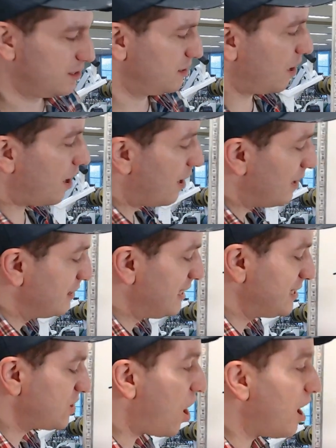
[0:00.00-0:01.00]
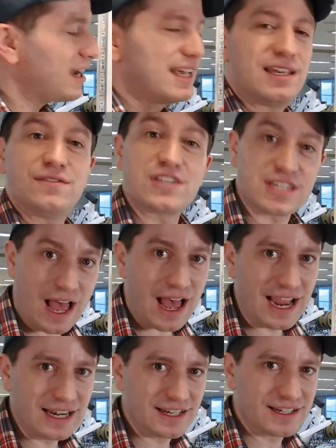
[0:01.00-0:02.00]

on the talkative side.